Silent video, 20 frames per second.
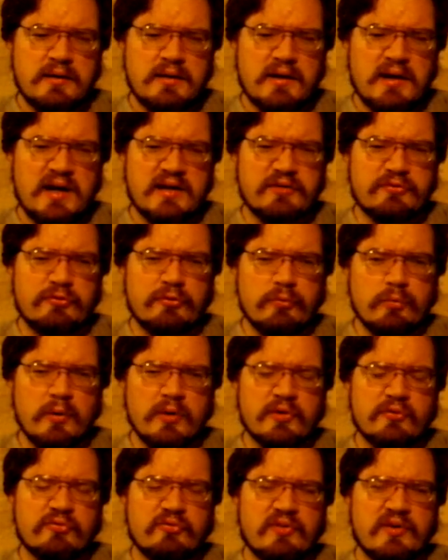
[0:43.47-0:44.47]
And if you want to
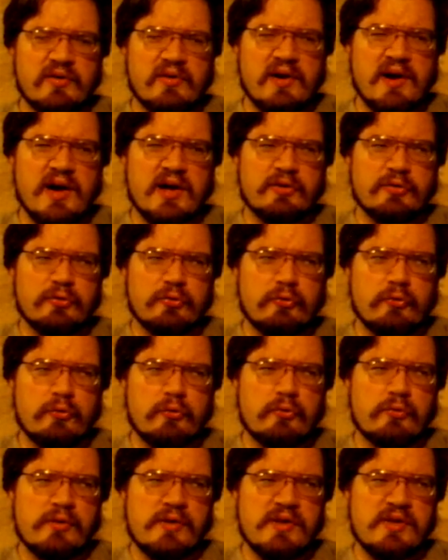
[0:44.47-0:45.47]
figure out
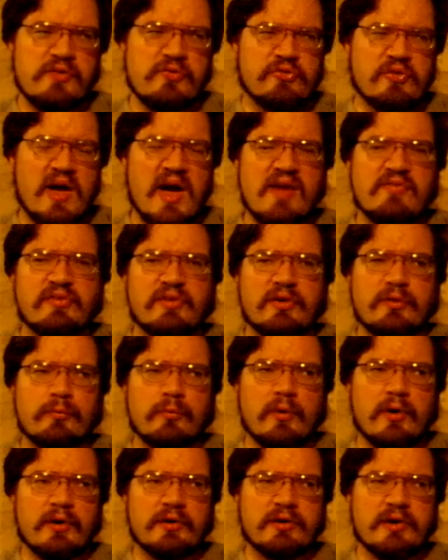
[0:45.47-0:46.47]
who is having you
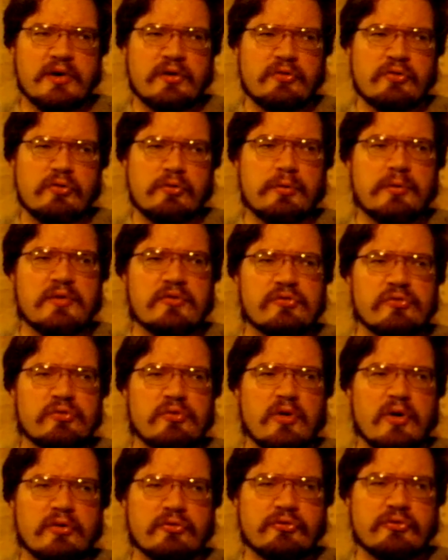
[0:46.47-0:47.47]
on and who is
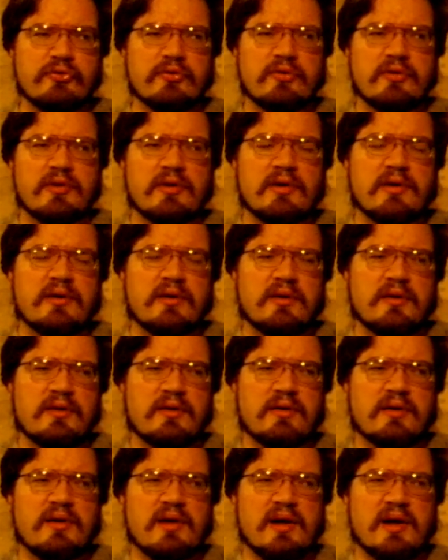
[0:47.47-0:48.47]
not
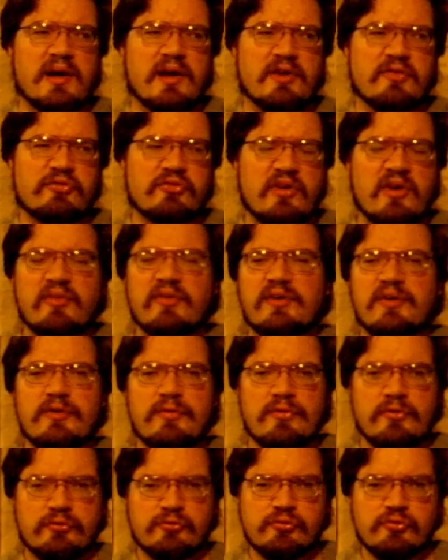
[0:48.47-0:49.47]
telling you
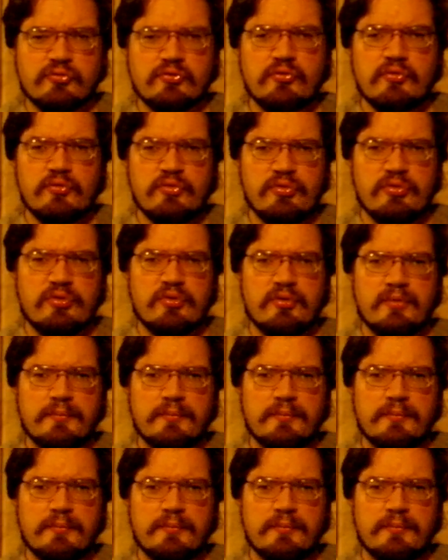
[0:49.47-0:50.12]
the truth